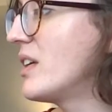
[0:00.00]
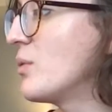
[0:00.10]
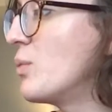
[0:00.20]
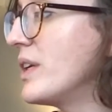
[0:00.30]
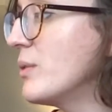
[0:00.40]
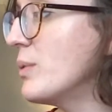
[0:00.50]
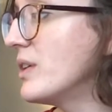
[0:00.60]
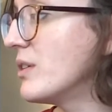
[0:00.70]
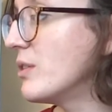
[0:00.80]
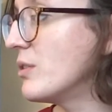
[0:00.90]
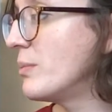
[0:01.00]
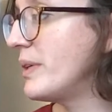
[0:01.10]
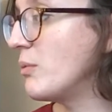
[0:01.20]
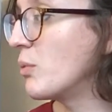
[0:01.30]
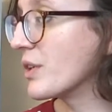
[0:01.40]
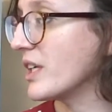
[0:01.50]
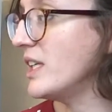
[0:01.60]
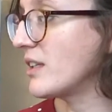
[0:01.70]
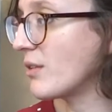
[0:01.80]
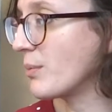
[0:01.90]
We will be
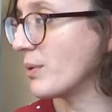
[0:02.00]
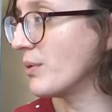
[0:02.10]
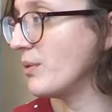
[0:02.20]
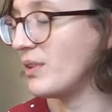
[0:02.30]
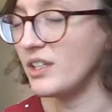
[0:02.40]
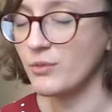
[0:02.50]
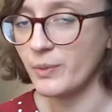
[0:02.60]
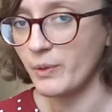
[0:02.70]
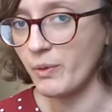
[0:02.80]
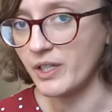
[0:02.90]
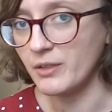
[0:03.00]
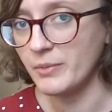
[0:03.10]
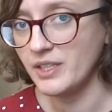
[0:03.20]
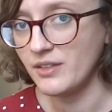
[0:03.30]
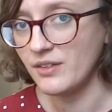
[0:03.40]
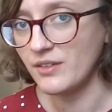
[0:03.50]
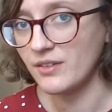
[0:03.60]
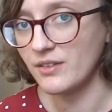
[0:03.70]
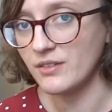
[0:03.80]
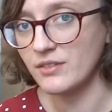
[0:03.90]
working through these
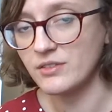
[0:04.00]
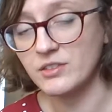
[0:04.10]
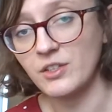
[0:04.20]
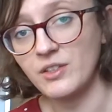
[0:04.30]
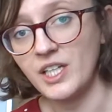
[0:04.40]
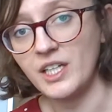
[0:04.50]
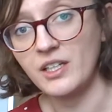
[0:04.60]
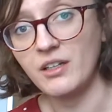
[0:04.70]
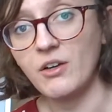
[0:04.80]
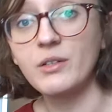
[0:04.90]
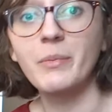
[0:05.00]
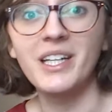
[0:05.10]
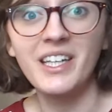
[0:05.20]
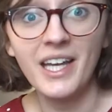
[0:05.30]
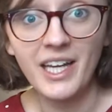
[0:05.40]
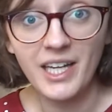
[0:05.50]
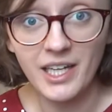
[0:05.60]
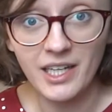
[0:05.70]
requirements starting on Monday